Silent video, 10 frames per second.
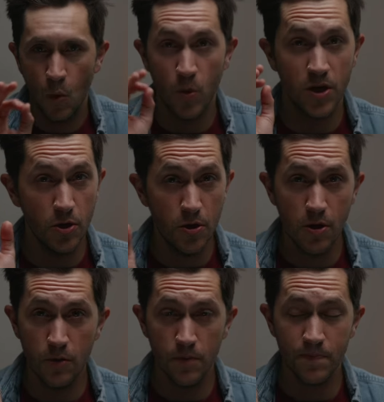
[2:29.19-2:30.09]
When you're
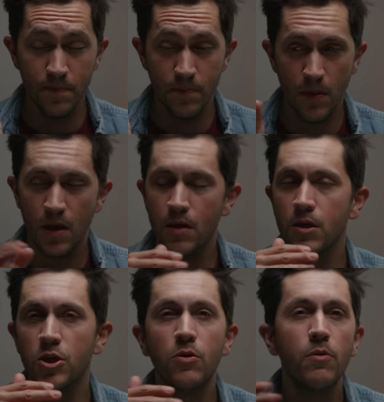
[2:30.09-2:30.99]
new,
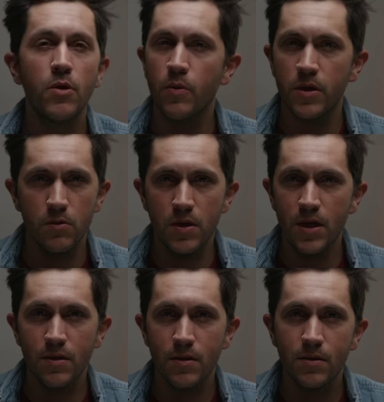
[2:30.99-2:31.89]
you don't know what you
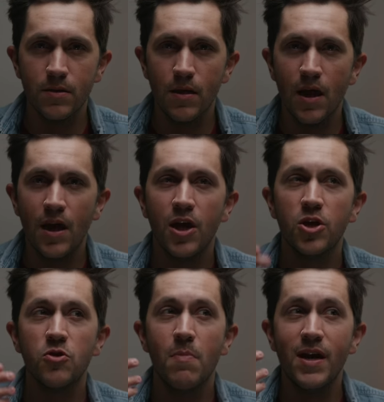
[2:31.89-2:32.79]
need.
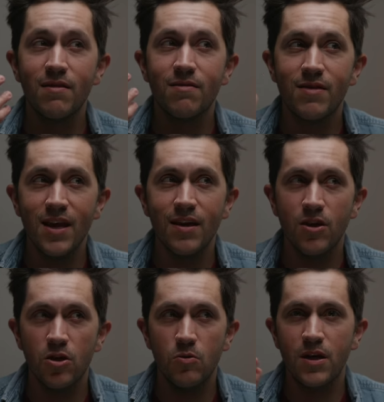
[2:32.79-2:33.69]
You might think
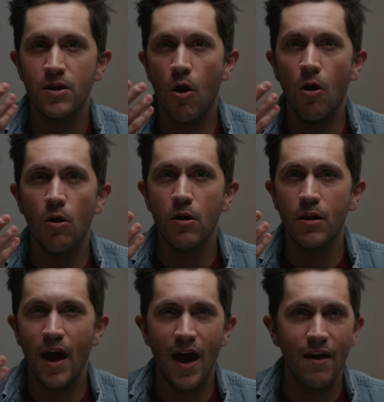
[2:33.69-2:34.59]
you need
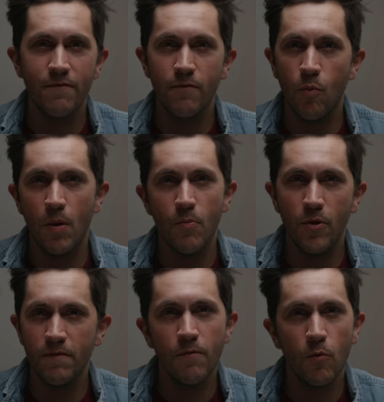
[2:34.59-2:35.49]
all
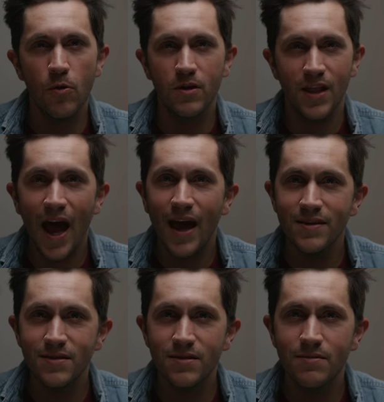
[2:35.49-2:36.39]
f1.4
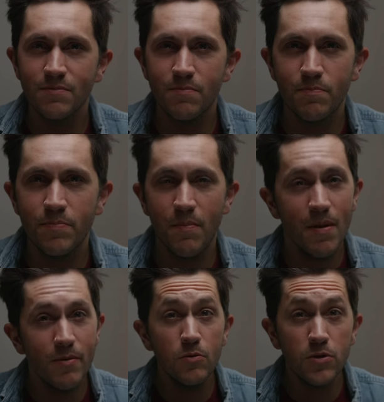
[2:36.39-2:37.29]
glass, but
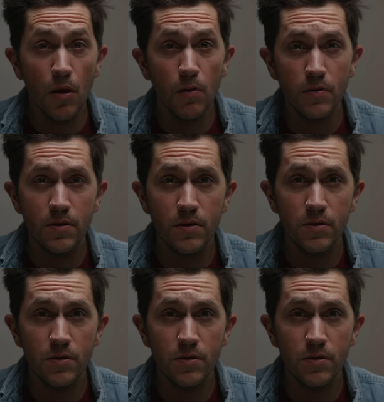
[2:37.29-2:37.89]
maybe you don't.